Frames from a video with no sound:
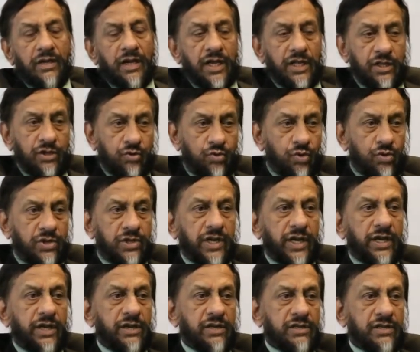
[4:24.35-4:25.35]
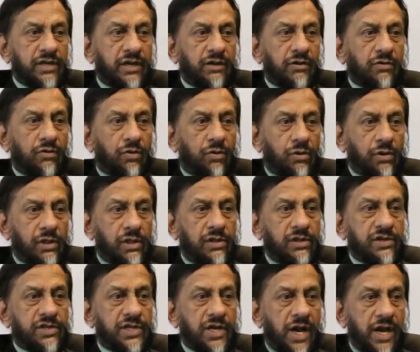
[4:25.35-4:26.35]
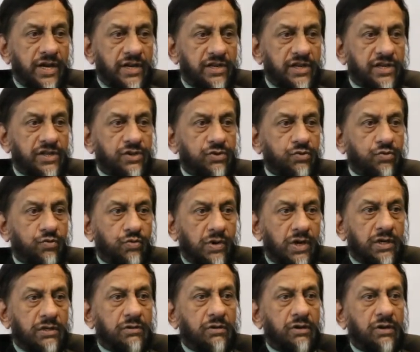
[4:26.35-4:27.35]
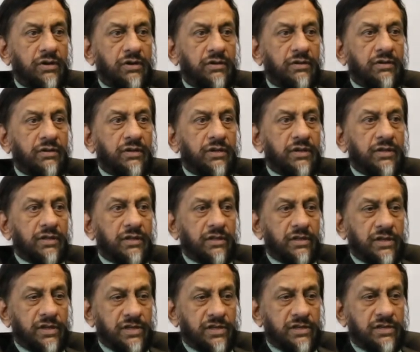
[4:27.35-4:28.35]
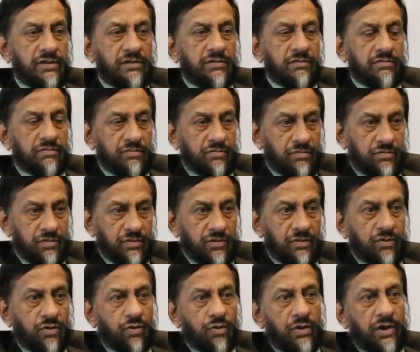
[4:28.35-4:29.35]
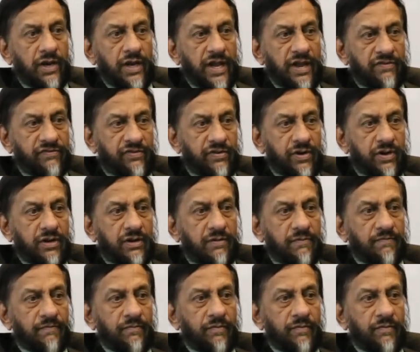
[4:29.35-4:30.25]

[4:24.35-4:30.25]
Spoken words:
And the good thing is that all the scientists who work on this whole effort,